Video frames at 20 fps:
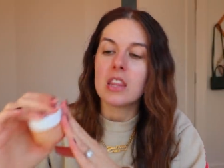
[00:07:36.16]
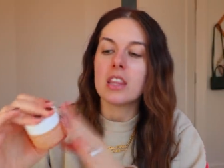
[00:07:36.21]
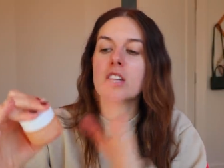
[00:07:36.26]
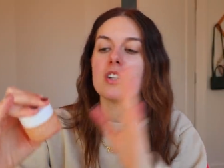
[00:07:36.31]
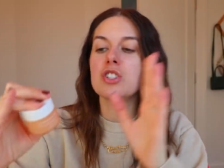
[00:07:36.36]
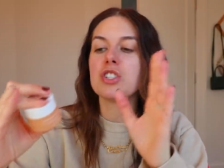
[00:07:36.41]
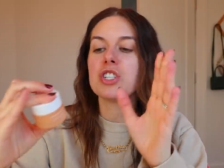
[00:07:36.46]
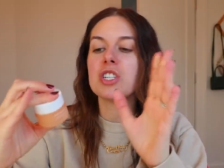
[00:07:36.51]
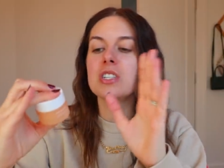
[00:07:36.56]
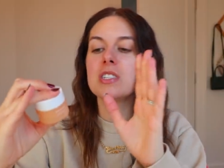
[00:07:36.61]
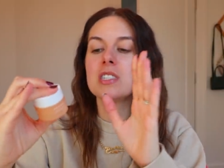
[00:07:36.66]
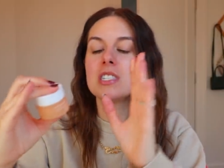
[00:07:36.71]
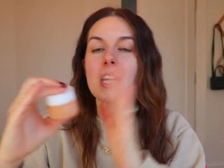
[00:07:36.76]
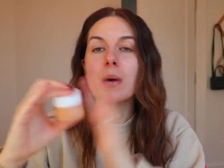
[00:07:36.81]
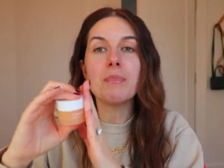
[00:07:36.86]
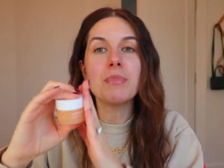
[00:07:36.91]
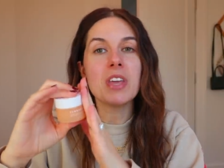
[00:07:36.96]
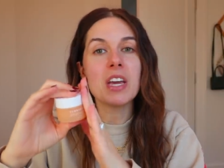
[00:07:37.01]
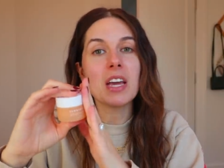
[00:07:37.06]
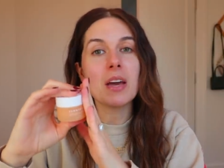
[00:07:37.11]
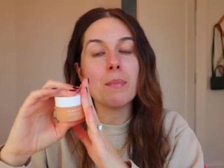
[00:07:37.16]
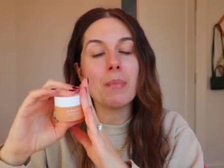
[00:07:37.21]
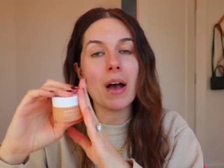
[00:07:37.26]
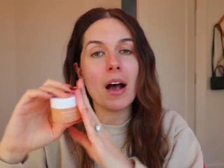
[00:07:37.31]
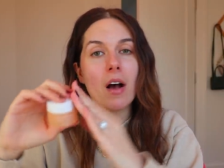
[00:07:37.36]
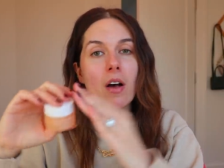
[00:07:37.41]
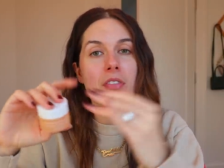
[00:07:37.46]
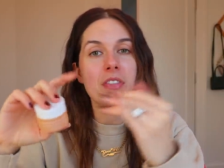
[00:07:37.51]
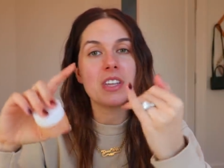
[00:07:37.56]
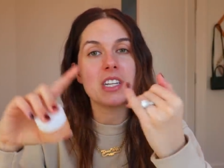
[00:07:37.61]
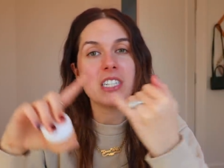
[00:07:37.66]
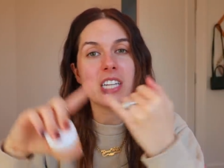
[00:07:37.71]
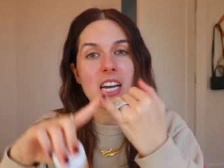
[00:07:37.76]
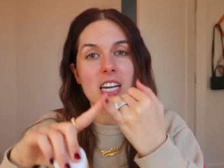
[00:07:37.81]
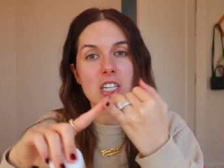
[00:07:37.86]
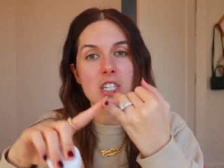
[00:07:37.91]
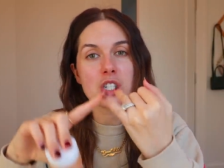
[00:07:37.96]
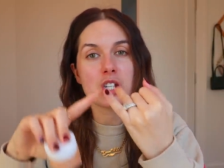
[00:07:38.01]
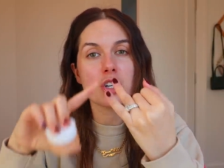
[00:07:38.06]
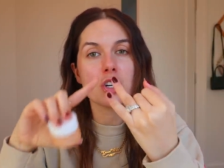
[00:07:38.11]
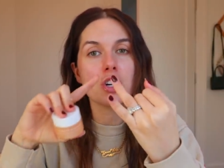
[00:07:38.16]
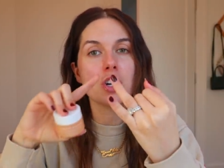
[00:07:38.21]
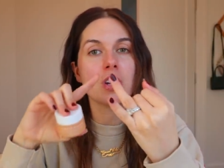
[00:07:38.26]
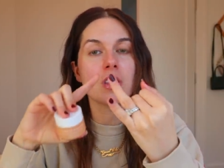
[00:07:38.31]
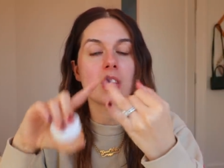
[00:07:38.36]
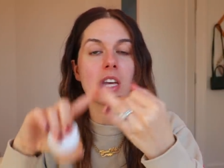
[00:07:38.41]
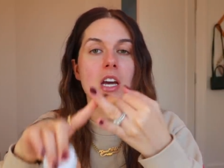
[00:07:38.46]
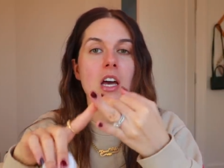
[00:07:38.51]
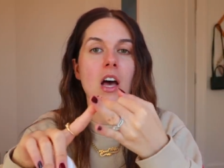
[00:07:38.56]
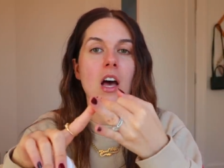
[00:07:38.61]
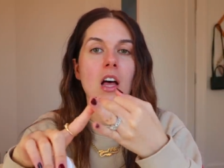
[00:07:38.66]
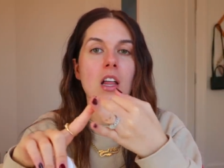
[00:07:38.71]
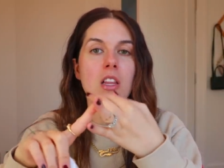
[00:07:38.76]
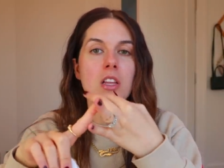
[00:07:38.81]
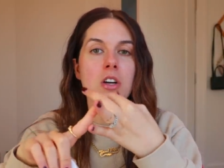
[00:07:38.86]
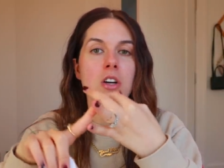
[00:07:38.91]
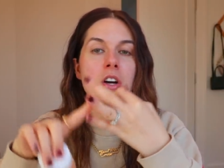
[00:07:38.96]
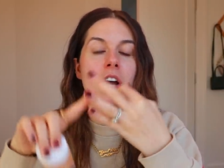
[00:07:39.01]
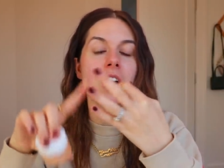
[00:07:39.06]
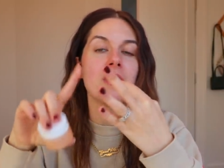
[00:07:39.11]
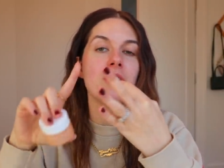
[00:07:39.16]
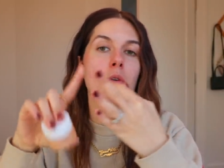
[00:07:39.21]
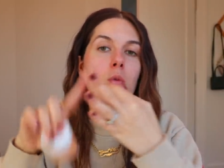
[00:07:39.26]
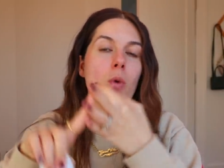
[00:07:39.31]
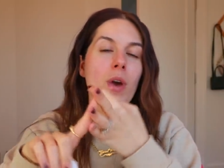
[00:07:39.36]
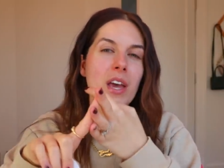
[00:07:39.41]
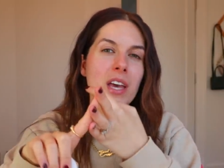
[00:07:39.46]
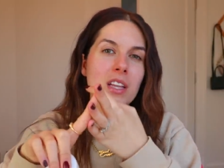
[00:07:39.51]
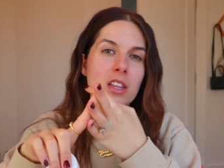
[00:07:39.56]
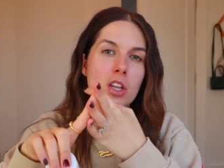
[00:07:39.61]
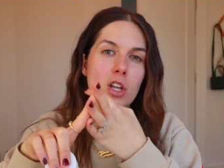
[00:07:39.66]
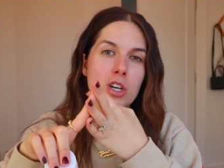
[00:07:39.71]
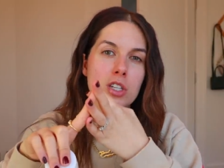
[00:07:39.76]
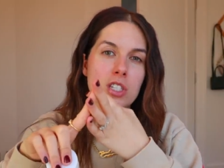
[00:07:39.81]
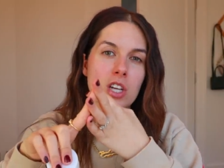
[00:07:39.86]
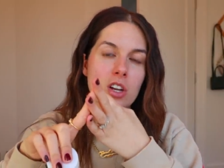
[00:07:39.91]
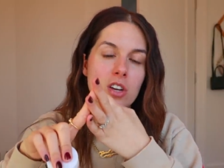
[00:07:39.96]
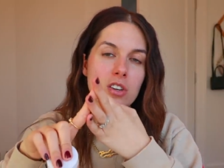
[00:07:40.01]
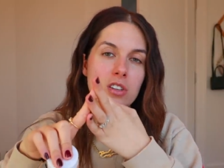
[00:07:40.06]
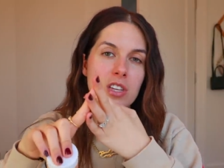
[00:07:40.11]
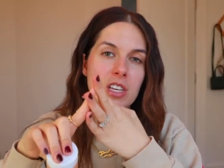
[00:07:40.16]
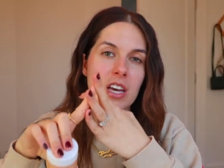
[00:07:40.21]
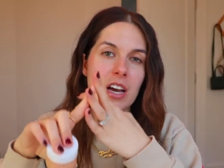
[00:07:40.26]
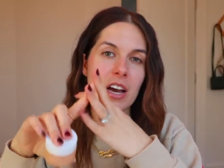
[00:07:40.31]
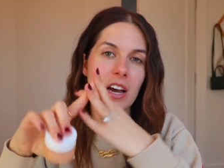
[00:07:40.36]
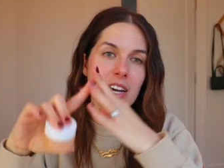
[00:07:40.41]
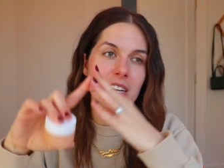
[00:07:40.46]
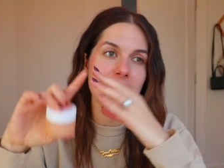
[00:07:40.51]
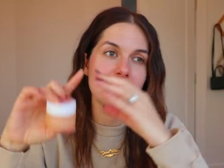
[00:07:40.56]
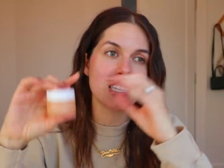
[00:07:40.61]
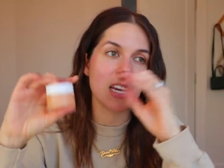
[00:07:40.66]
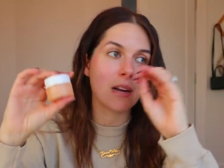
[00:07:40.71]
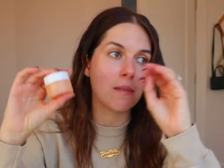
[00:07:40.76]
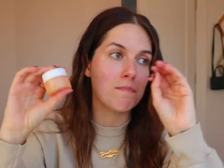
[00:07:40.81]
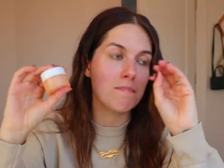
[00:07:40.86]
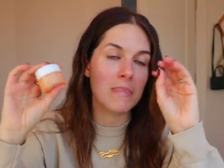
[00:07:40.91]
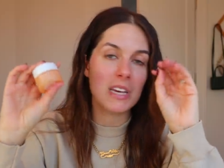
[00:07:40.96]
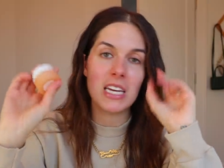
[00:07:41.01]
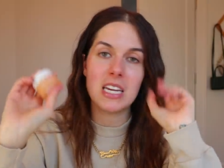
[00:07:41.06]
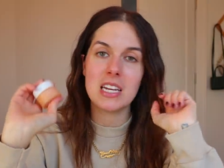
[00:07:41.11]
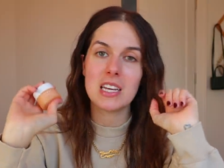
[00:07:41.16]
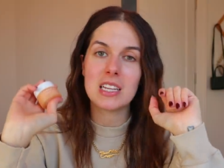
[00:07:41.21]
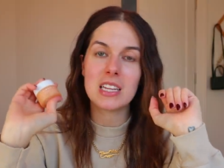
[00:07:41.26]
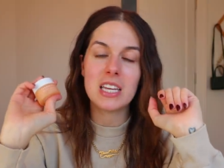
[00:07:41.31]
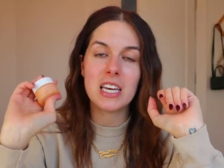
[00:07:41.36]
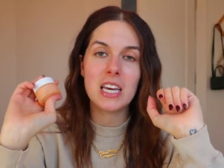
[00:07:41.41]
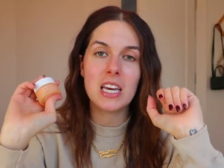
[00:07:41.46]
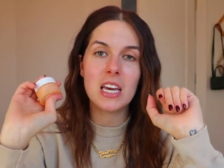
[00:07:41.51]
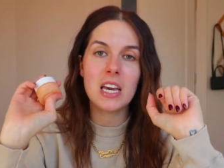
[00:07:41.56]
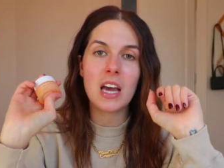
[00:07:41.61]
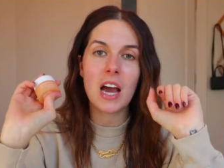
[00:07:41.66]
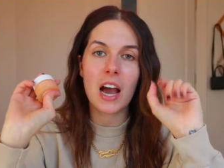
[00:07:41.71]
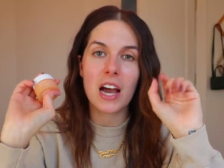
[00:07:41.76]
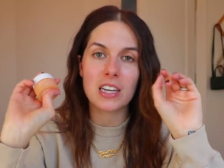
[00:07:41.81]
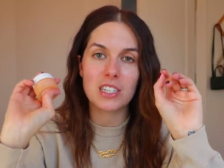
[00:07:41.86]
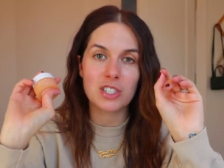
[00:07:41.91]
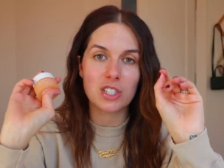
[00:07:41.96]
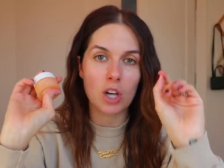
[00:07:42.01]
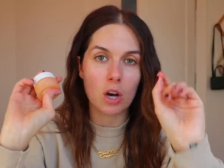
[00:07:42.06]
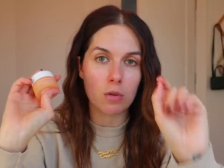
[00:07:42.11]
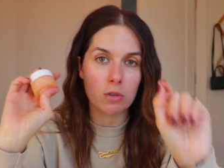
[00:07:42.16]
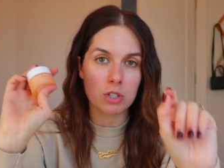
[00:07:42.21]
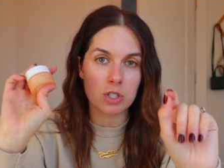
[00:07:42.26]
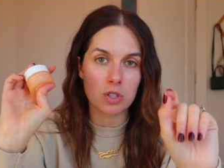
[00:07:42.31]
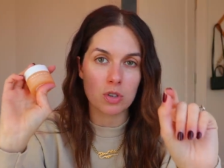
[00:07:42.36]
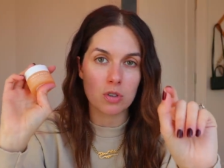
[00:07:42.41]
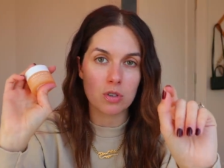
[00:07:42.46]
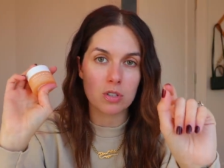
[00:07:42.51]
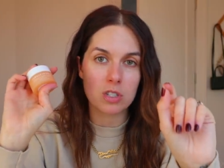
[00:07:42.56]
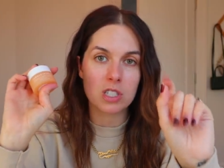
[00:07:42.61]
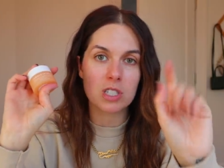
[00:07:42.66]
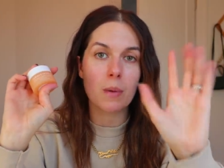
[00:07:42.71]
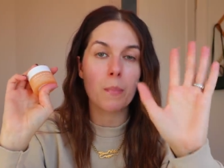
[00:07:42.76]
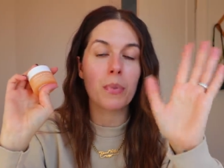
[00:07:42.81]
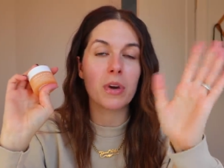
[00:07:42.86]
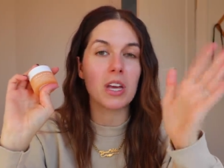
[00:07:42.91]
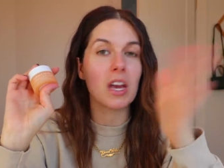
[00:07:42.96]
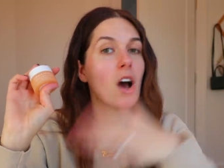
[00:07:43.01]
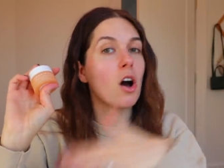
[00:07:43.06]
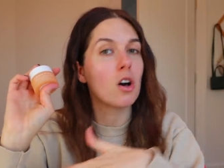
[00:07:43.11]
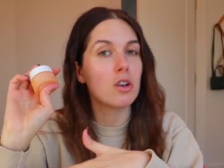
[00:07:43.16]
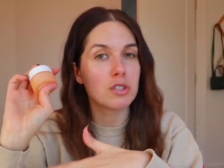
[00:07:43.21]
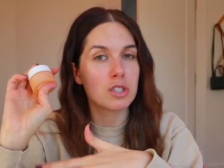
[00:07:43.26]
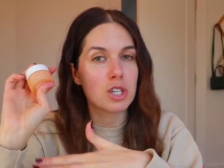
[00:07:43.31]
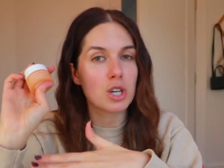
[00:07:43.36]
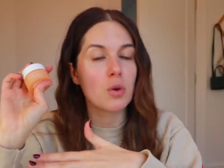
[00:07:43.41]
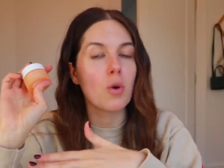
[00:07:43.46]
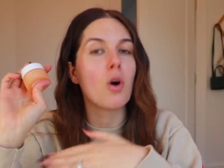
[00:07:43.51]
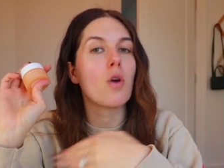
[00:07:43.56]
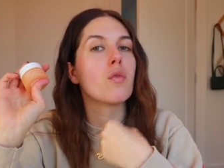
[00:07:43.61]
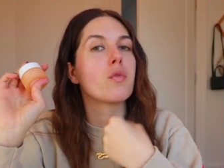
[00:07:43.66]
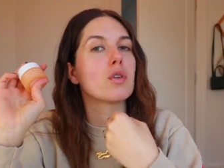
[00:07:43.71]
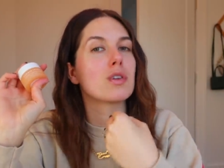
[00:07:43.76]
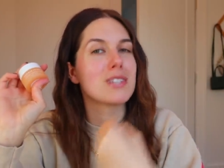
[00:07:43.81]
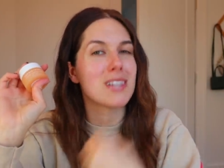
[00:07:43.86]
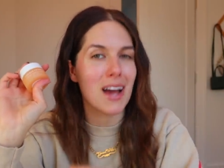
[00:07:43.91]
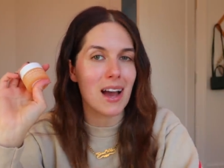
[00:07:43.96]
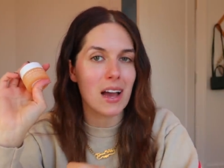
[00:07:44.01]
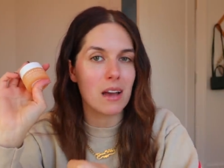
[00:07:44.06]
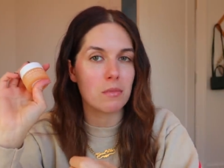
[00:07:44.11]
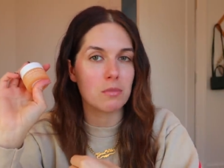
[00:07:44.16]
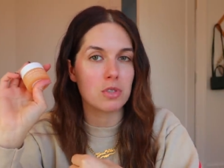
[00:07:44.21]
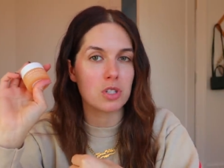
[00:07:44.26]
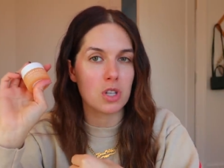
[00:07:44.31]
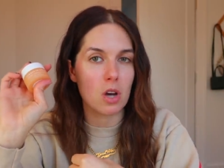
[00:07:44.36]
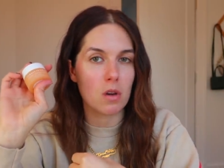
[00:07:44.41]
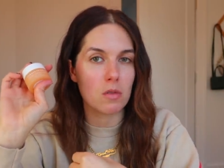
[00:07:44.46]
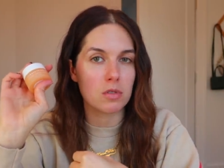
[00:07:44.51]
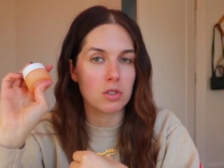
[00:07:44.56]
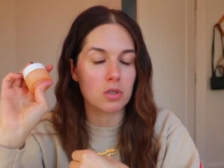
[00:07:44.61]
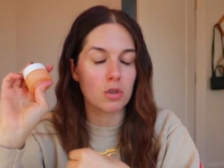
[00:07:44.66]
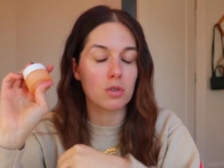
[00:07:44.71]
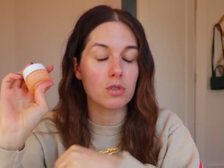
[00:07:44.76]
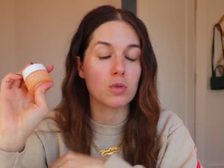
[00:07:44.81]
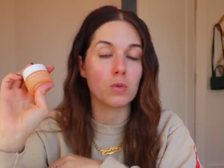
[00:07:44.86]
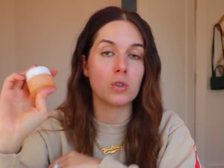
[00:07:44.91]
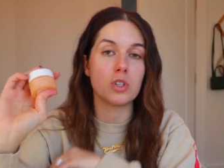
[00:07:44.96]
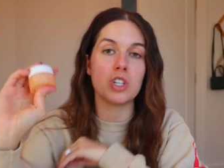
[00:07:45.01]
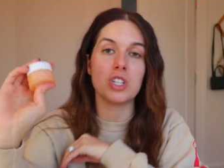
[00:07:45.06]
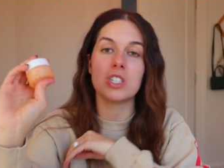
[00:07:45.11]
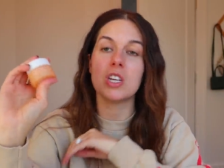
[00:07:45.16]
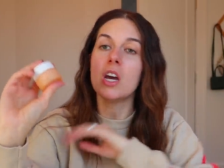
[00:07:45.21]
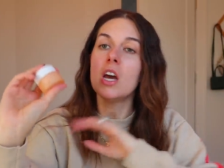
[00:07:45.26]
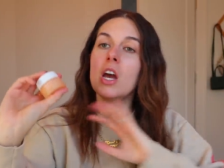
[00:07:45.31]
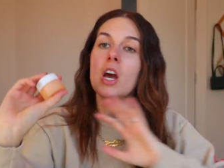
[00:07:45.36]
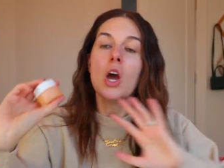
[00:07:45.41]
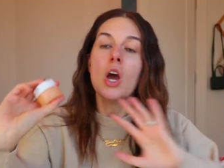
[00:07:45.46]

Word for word: There's just something about the texture, the color, and the way it looks under the eyes that immediately I saw results, but also over time saw results, which is